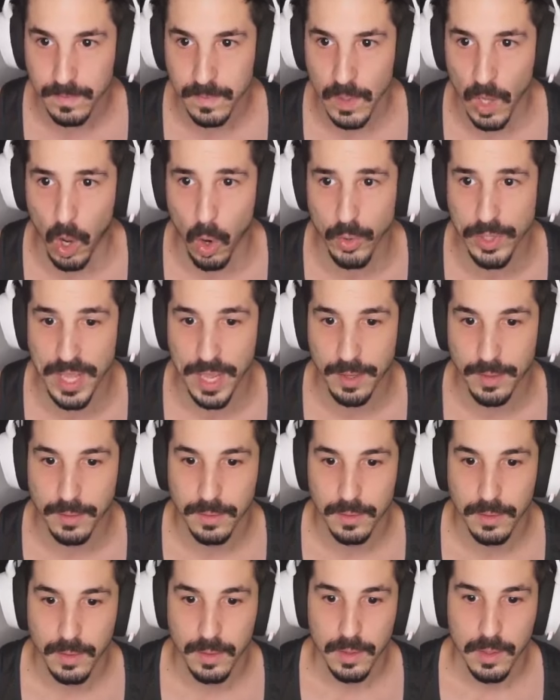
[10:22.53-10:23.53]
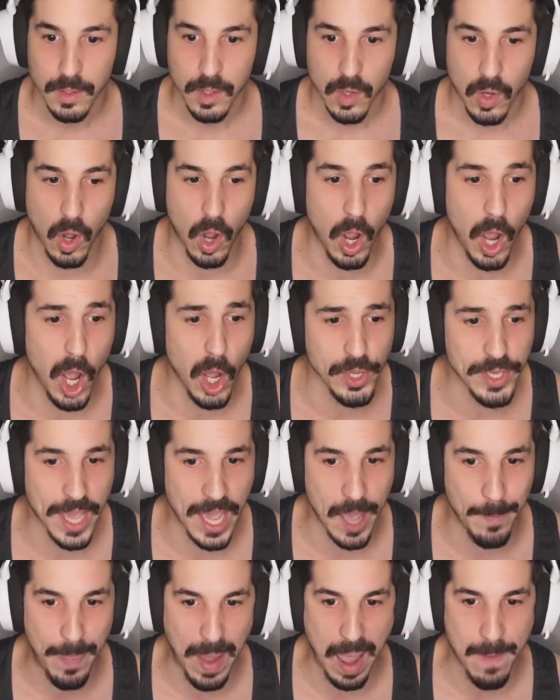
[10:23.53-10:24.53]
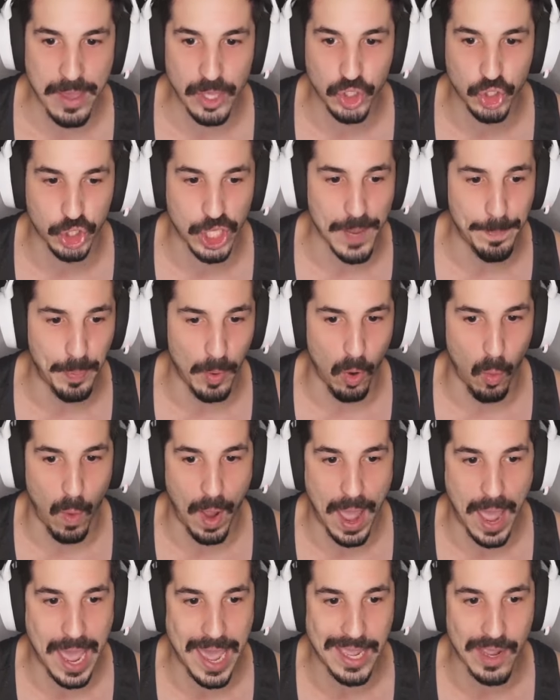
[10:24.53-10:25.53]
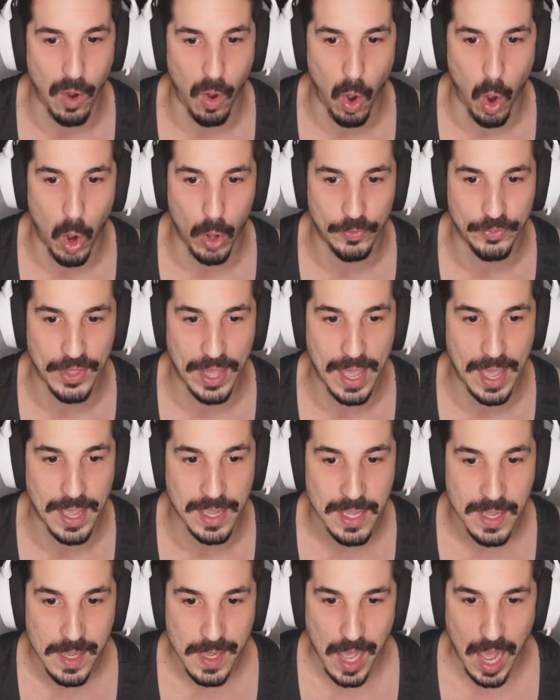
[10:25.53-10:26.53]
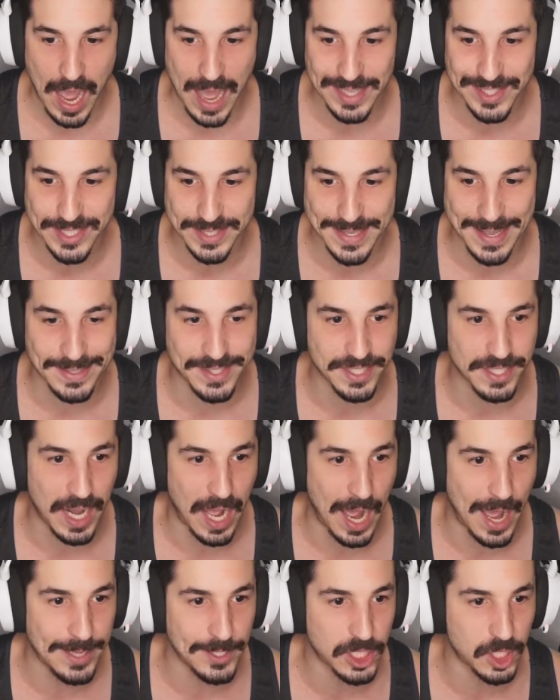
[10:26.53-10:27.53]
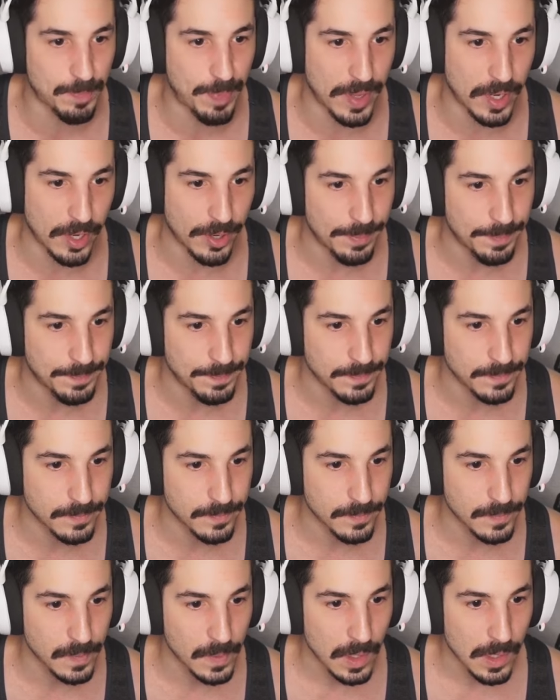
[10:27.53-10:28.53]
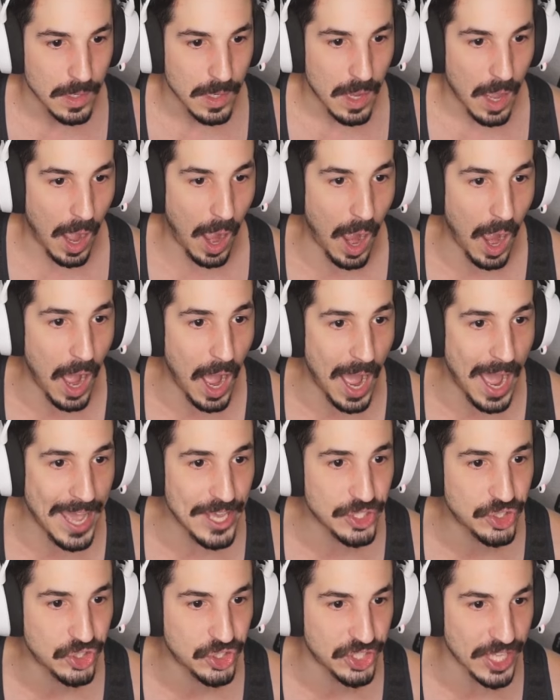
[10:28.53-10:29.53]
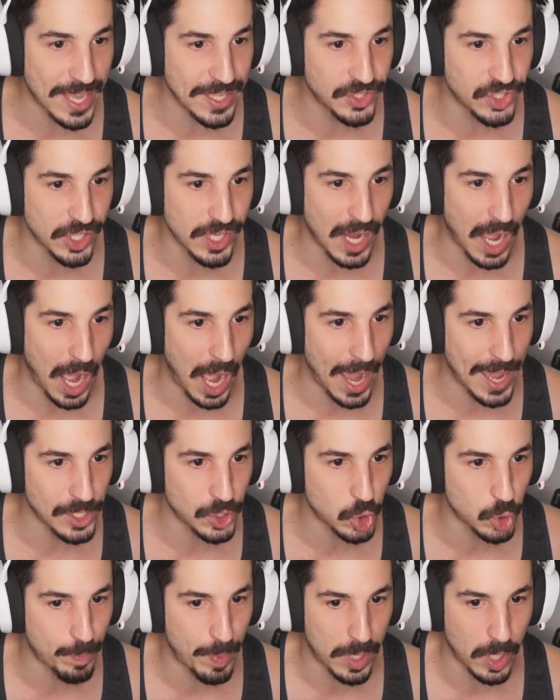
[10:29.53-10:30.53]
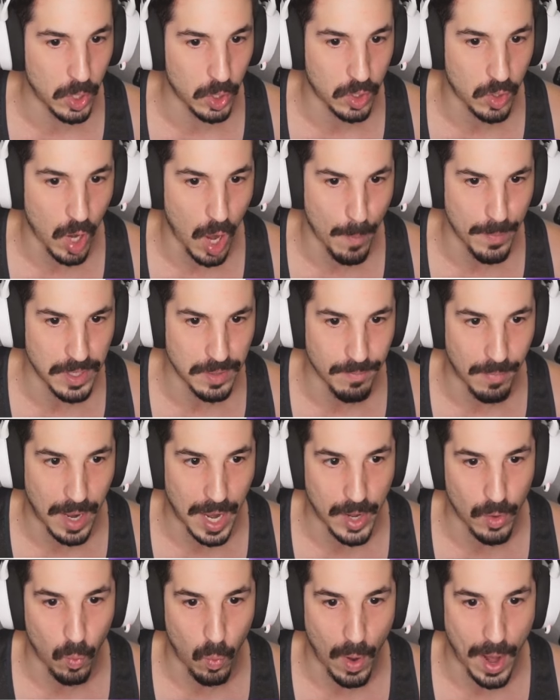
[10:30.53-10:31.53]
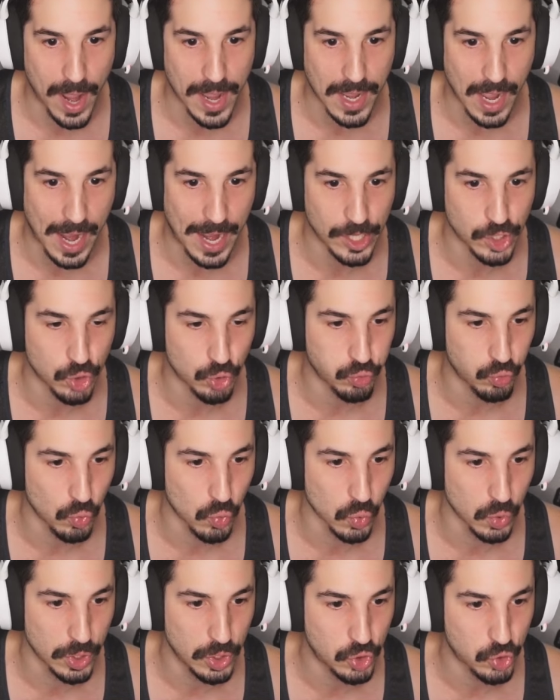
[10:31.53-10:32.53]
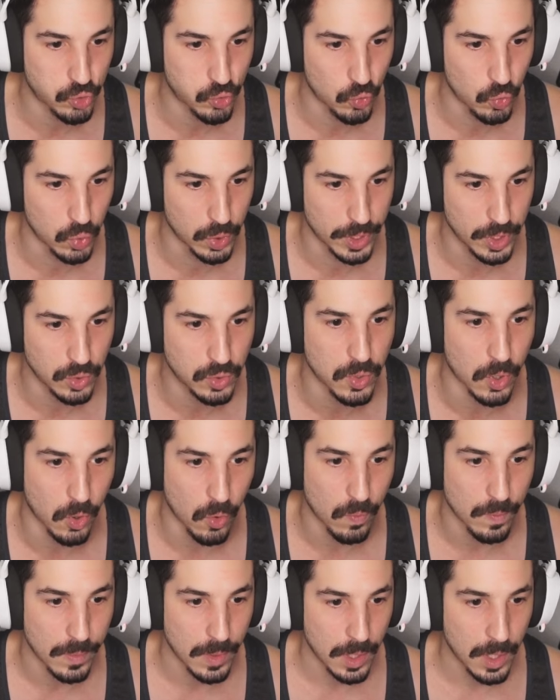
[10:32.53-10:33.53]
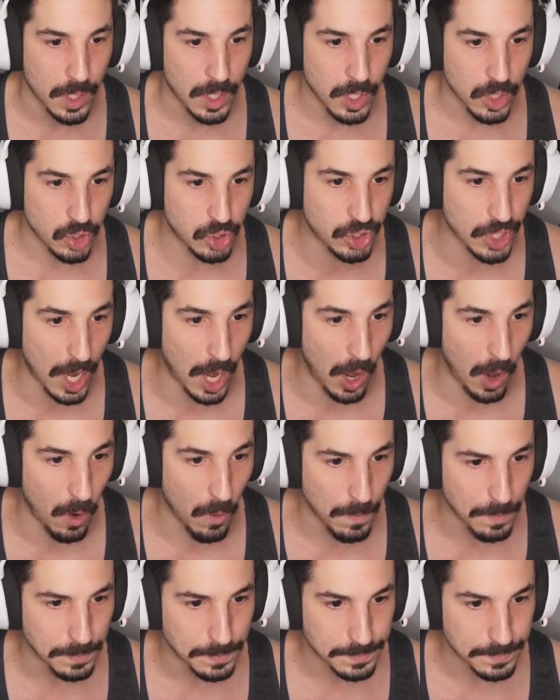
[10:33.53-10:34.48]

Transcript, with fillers: Oh, yeah. Oh, yeah, baby. Chip away all day. I sense an ice spinner. I sense an ice spinner coming my way. I truly, truly do. So,